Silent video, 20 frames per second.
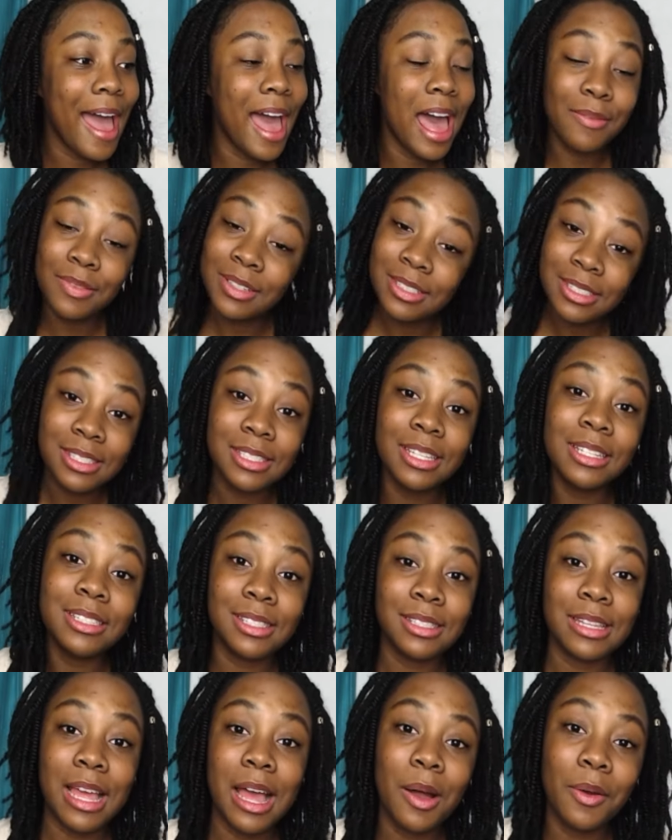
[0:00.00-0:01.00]
Evan
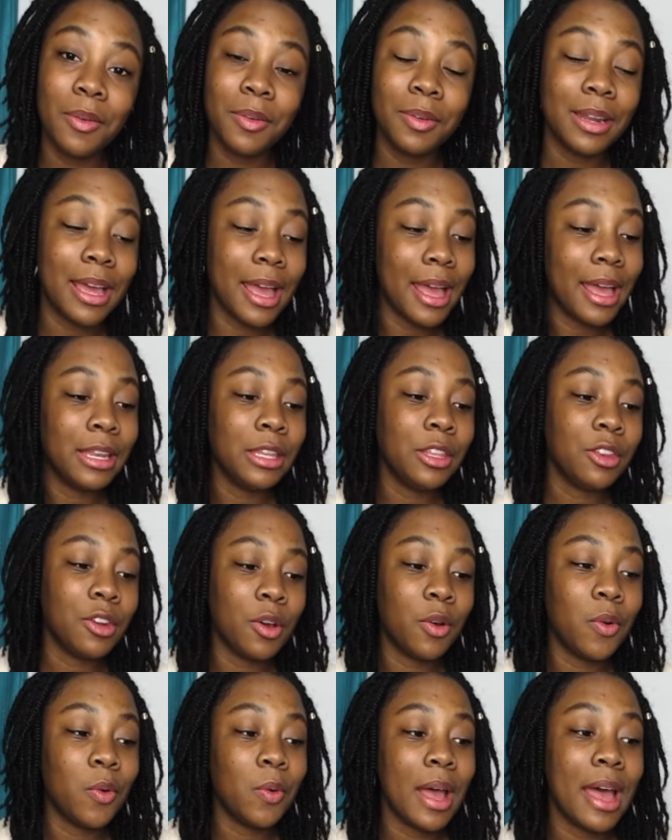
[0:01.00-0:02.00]
sits down and, you
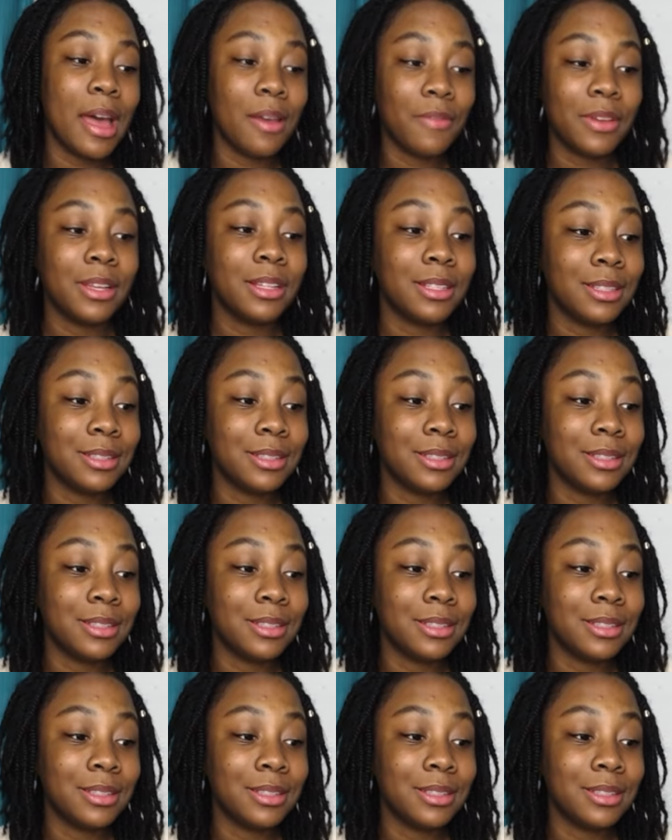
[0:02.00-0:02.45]
know, Evan